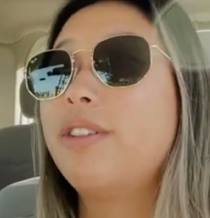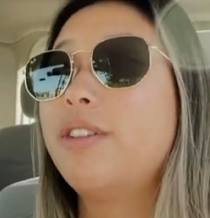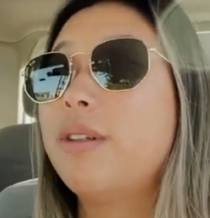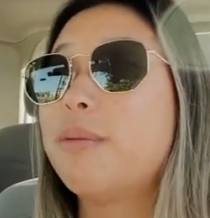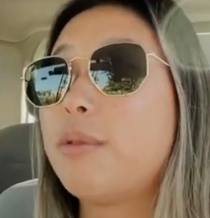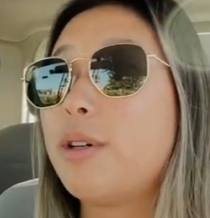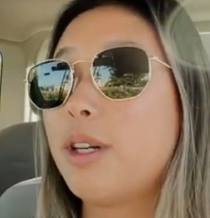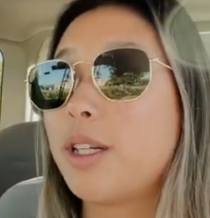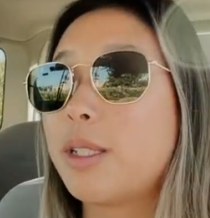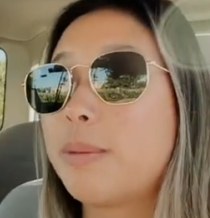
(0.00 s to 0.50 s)
the
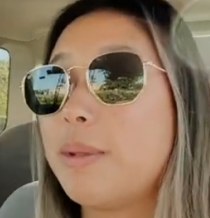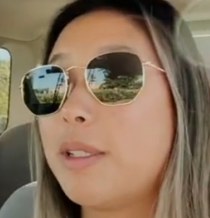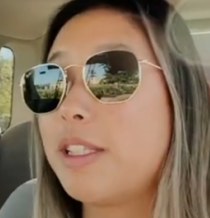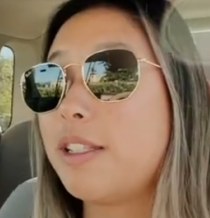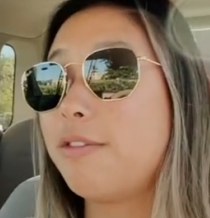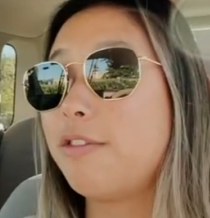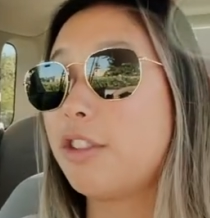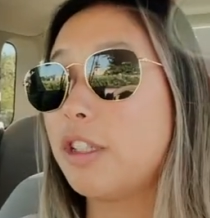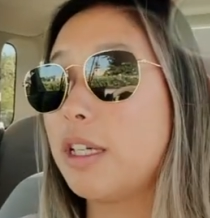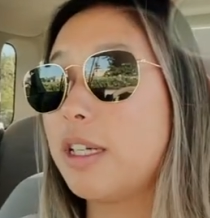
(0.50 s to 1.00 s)
more
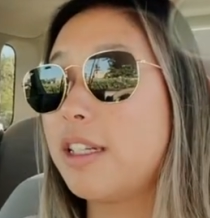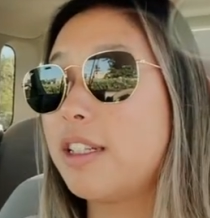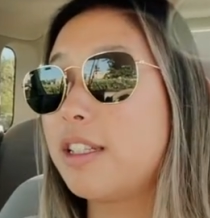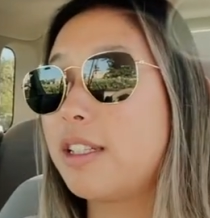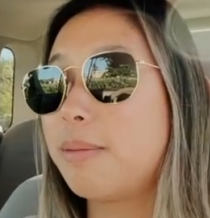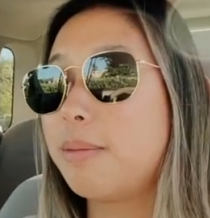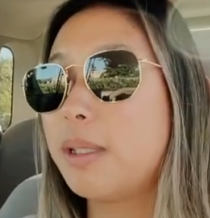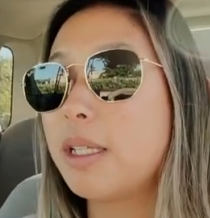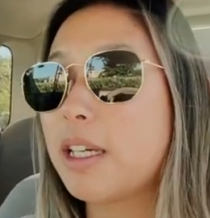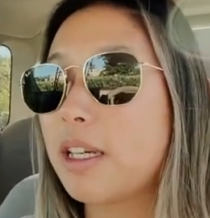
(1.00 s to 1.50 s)
expensive drinks
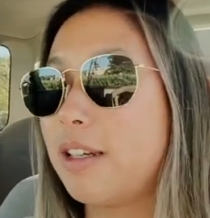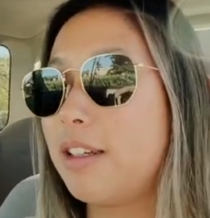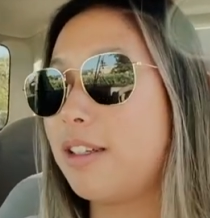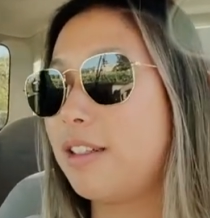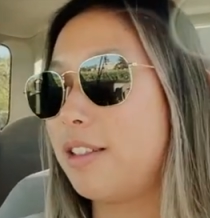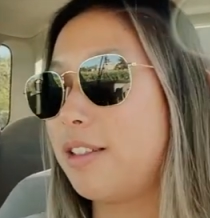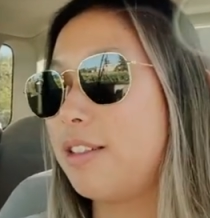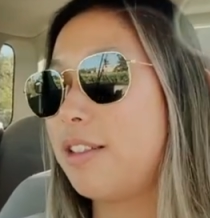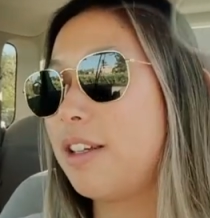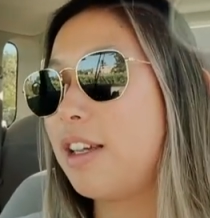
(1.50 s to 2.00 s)

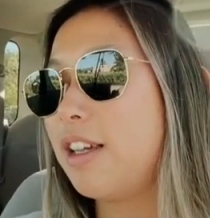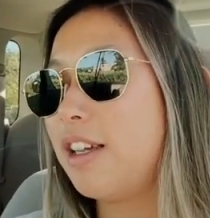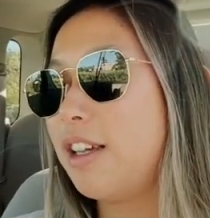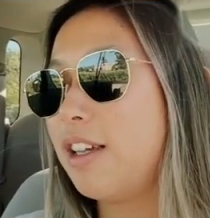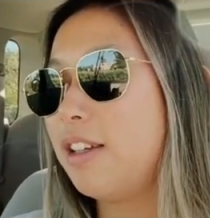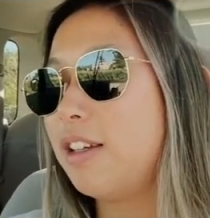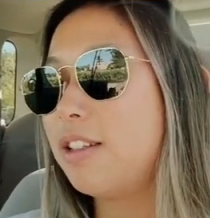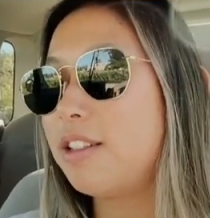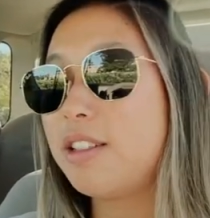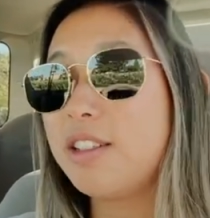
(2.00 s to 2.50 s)
because
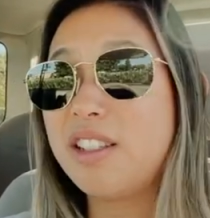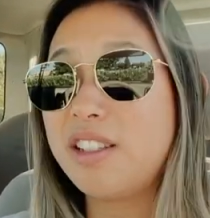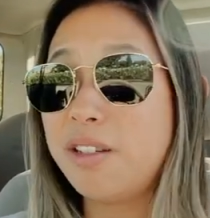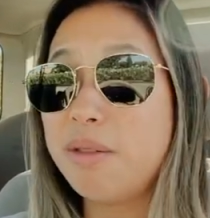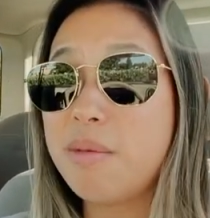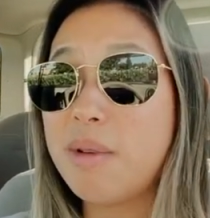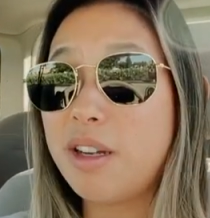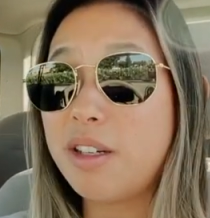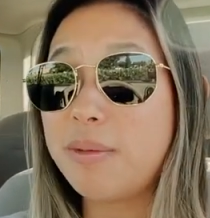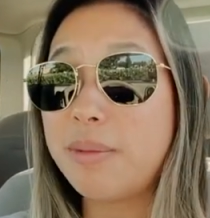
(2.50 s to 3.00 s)
it's just too
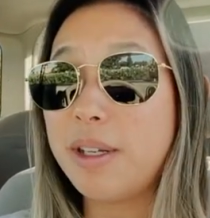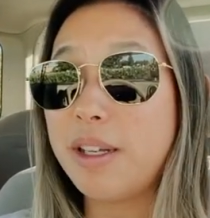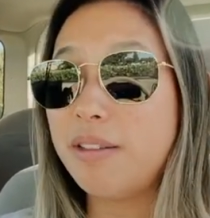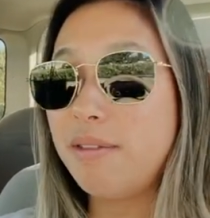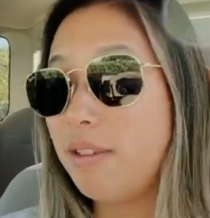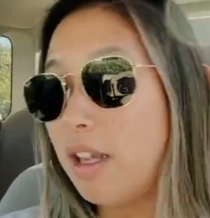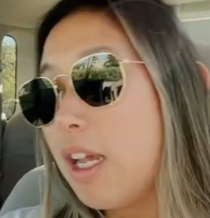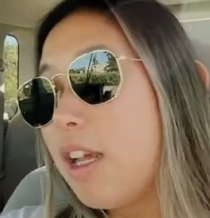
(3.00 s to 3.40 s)
much, man.